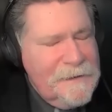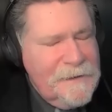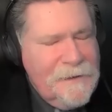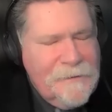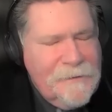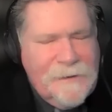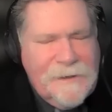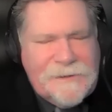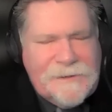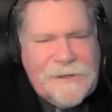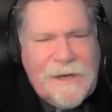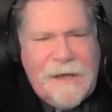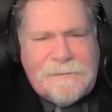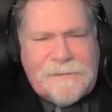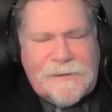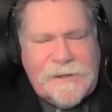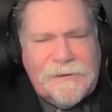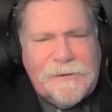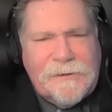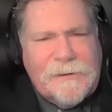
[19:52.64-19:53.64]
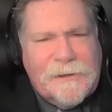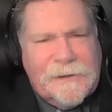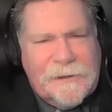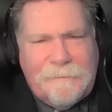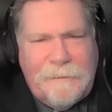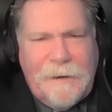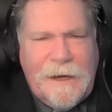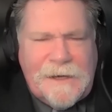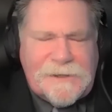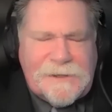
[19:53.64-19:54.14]
You know, it's absolutely
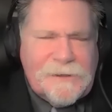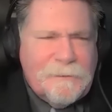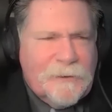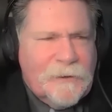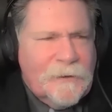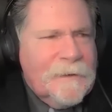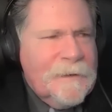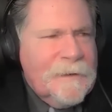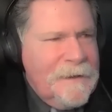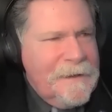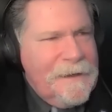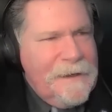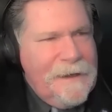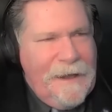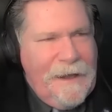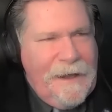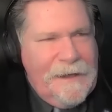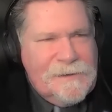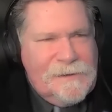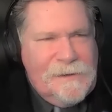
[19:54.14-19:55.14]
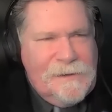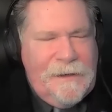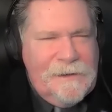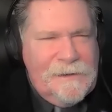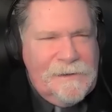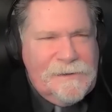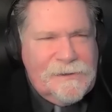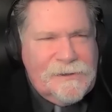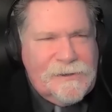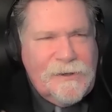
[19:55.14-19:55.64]
possible.
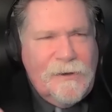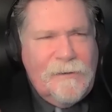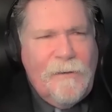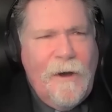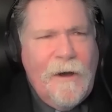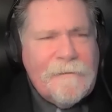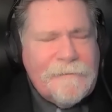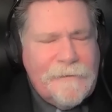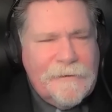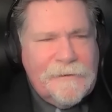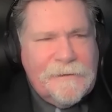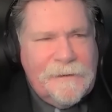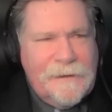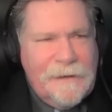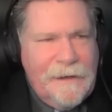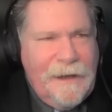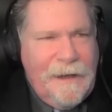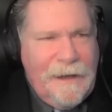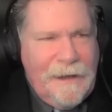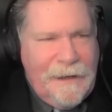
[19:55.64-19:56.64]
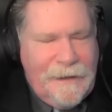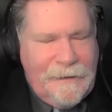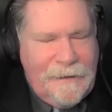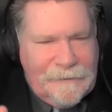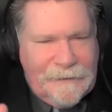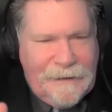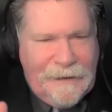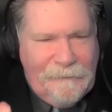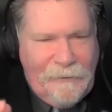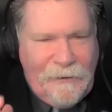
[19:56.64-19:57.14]
So often,
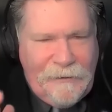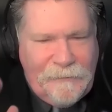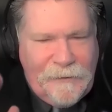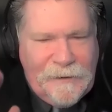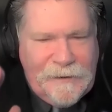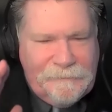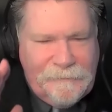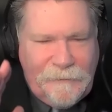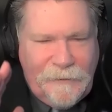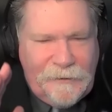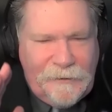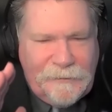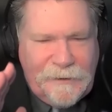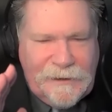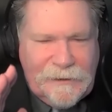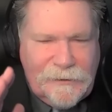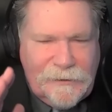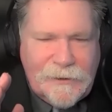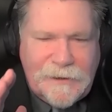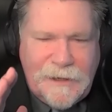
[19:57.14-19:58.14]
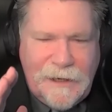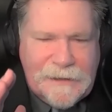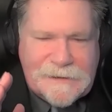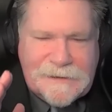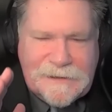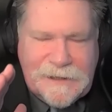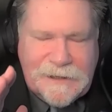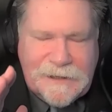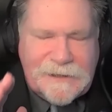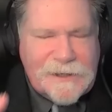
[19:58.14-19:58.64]
when we look
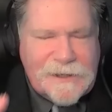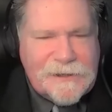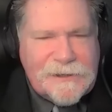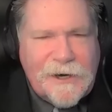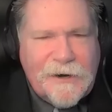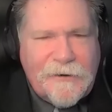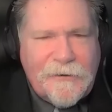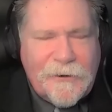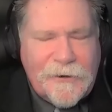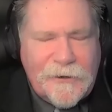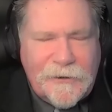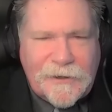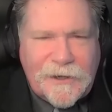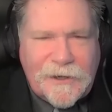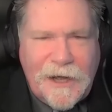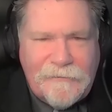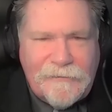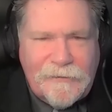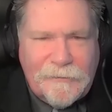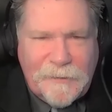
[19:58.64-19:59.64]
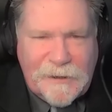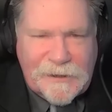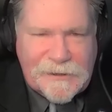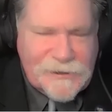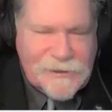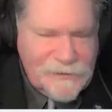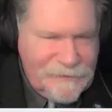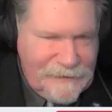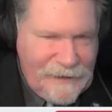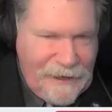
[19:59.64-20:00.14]
at dictatorial
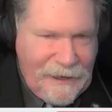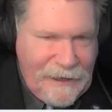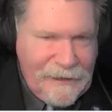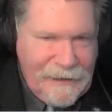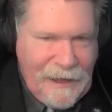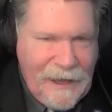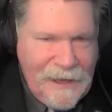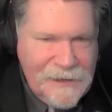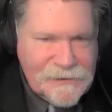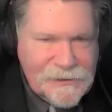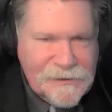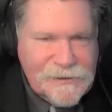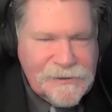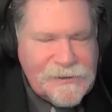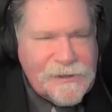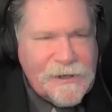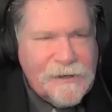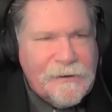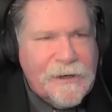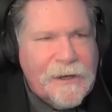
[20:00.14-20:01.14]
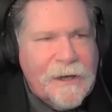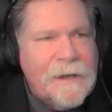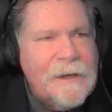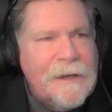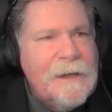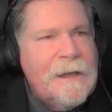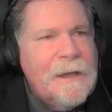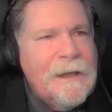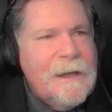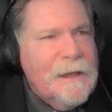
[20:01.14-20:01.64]
governments, as in Syria,
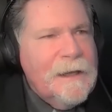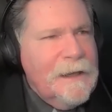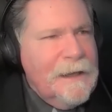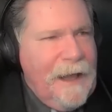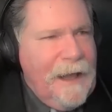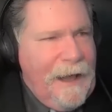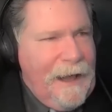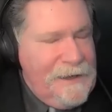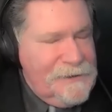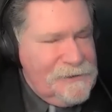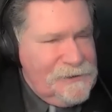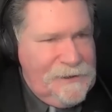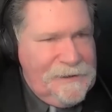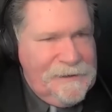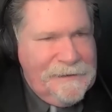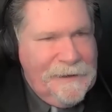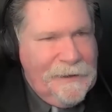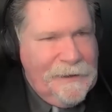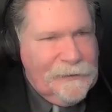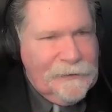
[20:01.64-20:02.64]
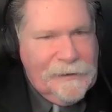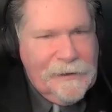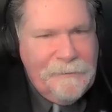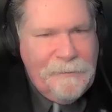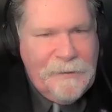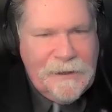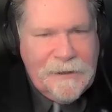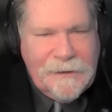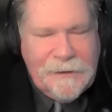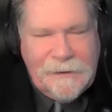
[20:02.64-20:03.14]
as in
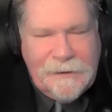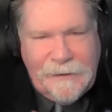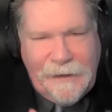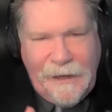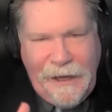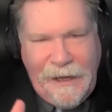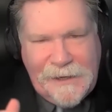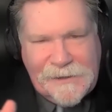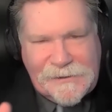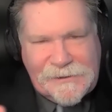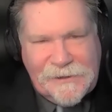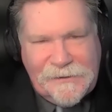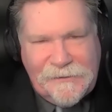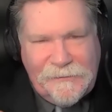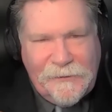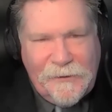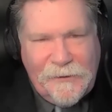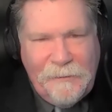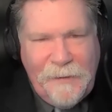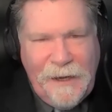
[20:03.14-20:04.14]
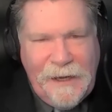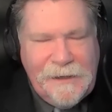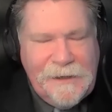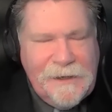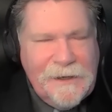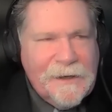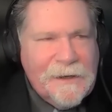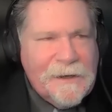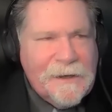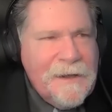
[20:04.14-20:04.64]
Libya, as in
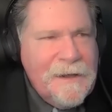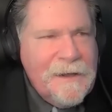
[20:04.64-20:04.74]
Romania,